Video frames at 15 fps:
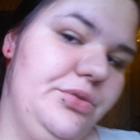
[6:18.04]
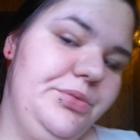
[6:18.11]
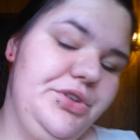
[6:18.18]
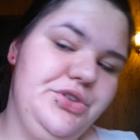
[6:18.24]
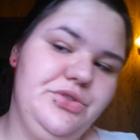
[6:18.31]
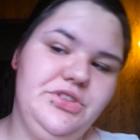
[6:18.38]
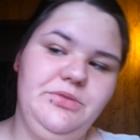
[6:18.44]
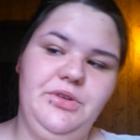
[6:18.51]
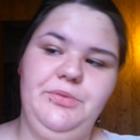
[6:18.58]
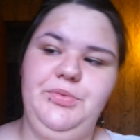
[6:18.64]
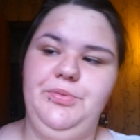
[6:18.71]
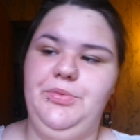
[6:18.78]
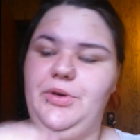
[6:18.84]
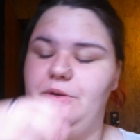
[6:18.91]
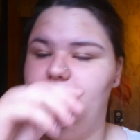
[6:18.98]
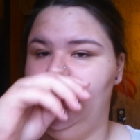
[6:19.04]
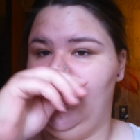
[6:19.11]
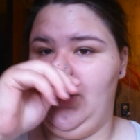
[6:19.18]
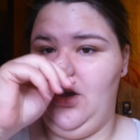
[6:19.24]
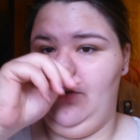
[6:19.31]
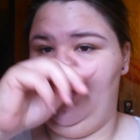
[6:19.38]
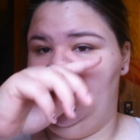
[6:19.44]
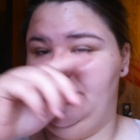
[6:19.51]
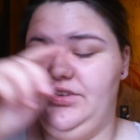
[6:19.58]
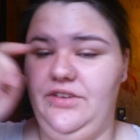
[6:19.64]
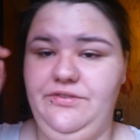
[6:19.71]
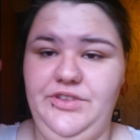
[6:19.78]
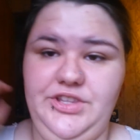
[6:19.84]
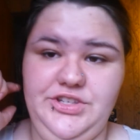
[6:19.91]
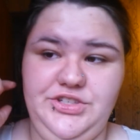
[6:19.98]
I'm going to do is I'm going to put both O-rings
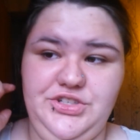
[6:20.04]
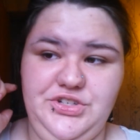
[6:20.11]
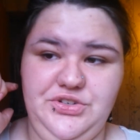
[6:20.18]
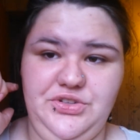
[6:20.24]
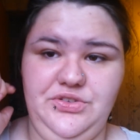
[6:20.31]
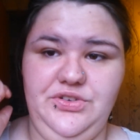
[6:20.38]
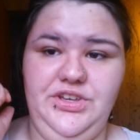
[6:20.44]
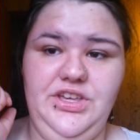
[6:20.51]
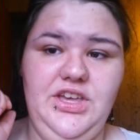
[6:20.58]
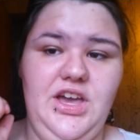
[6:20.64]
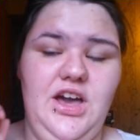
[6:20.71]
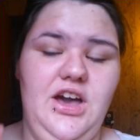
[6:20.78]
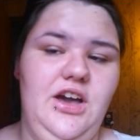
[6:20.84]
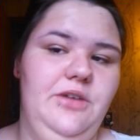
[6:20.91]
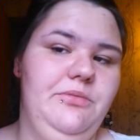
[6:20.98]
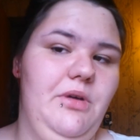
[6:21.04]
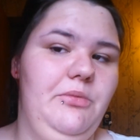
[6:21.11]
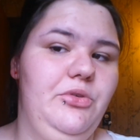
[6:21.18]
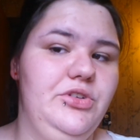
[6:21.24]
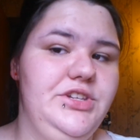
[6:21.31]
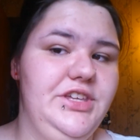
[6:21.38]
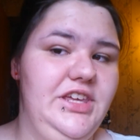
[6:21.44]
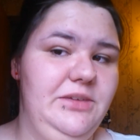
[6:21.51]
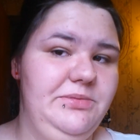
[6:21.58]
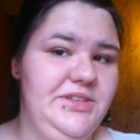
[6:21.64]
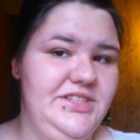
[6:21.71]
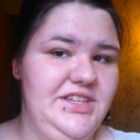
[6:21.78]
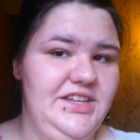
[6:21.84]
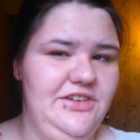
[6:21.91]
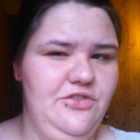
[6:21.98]
on for this jewelry. I'm going to keep
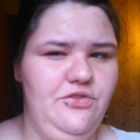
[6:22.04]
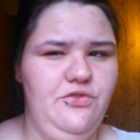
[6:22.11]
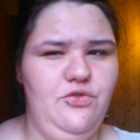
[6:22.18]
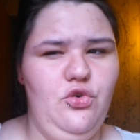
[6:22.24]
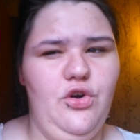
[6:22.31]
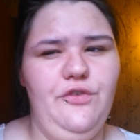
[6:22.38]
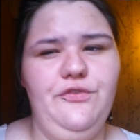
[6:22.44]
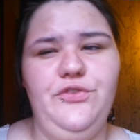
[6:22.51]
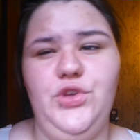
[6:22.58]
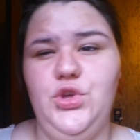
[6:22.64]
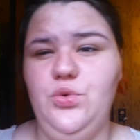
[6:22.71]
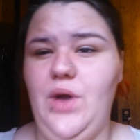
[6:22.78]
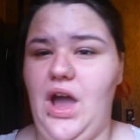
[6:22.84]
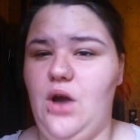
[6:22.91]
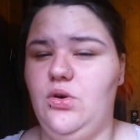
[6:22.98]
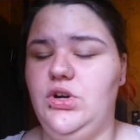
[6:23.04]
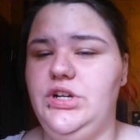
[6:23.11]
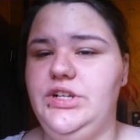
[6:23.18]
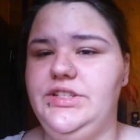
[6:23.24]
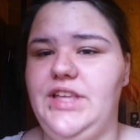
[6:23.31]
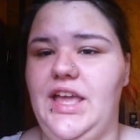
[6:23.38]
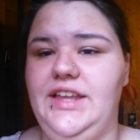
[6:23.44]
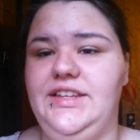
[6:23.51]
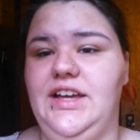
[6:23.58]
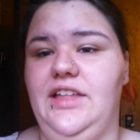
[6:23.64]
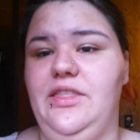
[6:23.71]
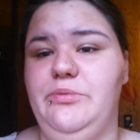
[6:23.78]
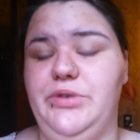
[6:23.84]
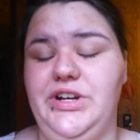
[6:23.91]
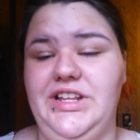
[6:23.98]
this in for a few hours until
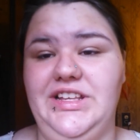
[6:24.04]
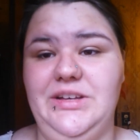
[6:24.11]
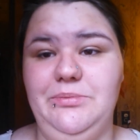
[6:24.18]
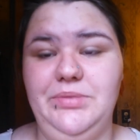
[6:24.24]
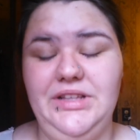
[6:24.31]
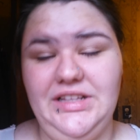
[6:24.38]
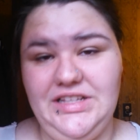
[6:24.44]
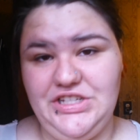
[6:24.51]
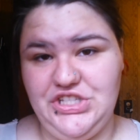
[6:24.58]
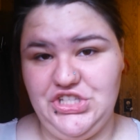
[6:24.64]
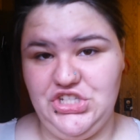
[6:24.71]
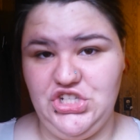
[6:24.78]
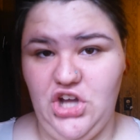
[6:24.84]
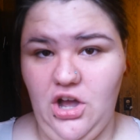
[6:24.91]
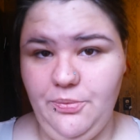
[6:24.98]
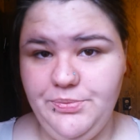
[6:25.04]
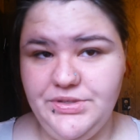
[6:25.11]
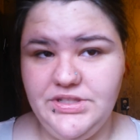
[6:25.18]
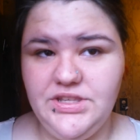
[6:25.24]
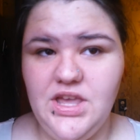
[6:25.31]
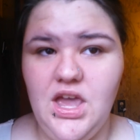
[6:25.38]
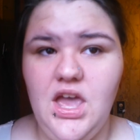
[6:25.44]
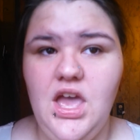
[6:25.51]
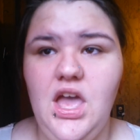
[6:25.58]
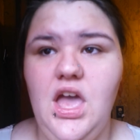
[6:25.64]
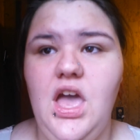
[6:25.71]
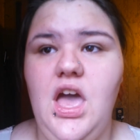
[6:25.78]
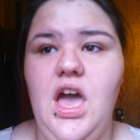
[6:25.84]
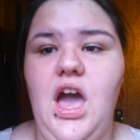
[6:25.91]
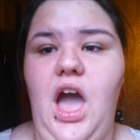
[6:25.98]
the bunny completely stops.
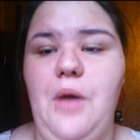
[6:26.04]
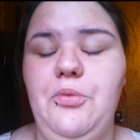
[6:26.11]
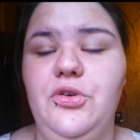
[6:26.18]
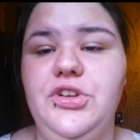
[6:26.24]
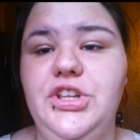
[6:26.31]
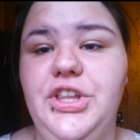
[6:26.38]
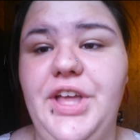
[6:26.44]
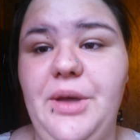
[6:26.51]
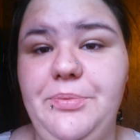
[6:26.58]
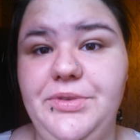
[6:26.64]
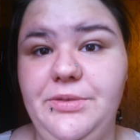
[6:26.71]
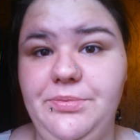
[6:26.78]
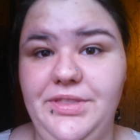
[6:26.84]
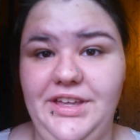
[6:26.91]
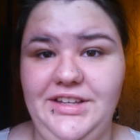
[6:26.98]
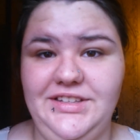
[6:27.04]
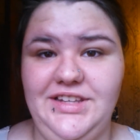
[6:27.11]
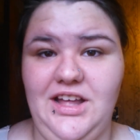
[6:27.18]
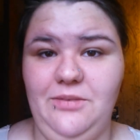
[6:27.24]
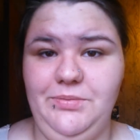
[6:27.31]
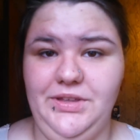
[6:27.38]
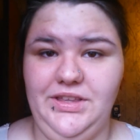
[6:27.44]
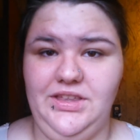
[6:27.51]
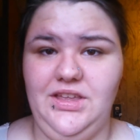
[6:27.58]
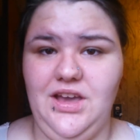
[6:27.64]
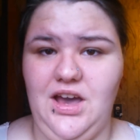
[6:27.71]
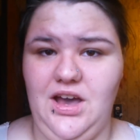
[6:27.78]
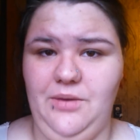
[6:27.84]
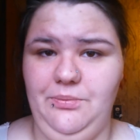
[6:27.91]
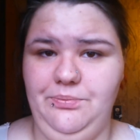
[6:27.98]
I'm going to look up some things to help it,
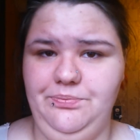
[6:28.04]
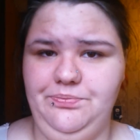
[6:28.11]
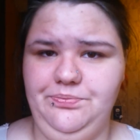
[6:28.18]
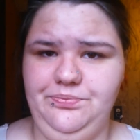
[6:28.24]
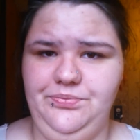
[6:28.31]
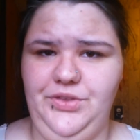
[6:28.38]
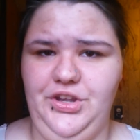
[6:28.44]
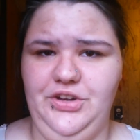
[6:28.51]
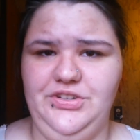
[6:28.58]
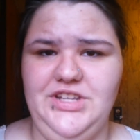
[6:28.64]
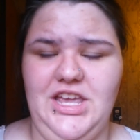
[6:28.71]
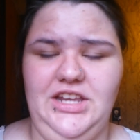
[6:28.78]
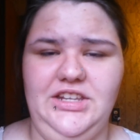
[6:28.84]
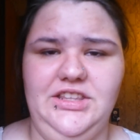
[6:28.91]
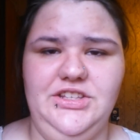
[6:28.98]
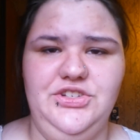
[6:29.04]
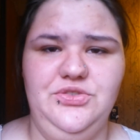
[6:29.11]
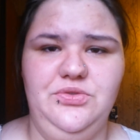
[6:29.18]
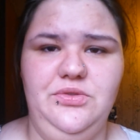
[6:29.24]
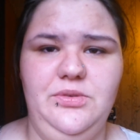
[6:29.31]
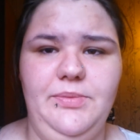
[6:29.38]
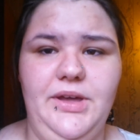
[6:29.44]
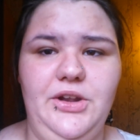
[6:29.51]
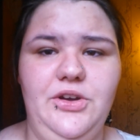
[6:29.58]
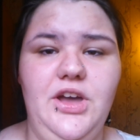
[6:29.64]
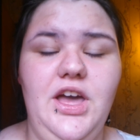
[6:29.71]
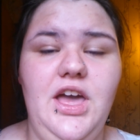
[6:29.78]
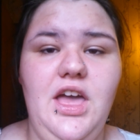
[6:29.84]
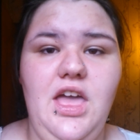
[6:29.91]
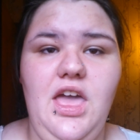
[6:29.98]
take to the jewelry better.
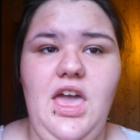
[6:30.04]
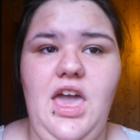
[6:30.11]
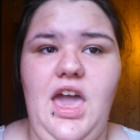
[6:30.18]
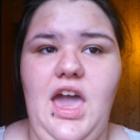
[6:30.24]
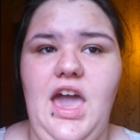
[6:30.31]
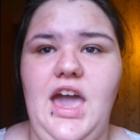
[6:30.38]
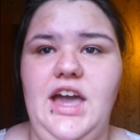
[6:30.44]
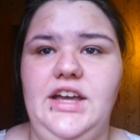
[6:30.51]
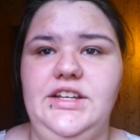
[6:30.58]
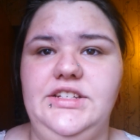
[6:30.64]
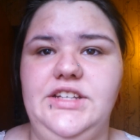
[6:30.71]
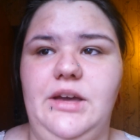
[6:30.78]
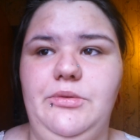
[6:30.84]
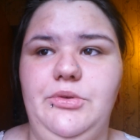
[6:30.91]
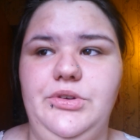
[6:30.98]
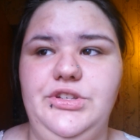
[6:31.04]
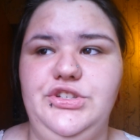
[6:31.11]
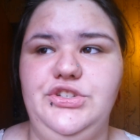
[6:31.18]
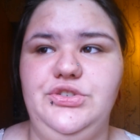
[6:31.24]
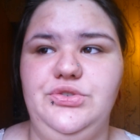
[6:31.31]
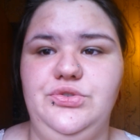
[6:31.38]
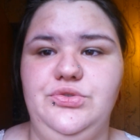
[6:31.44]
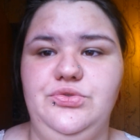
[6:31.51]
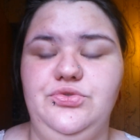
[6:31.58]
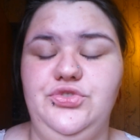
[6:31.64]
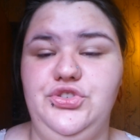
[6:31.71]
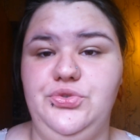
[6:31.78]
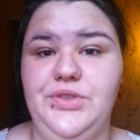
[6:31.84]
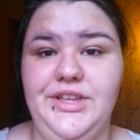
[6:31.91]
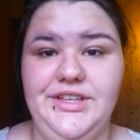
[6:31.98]
And I'm going to
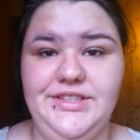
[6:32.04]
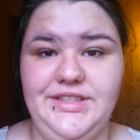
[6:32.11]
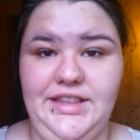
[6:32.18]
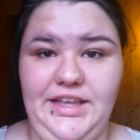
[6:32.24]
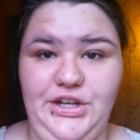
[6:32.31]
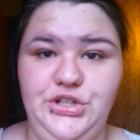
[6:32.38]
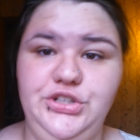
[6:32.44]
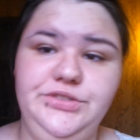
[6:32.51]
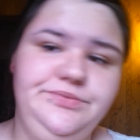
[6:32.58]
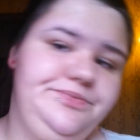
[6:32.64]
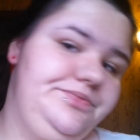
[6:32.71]
do this later.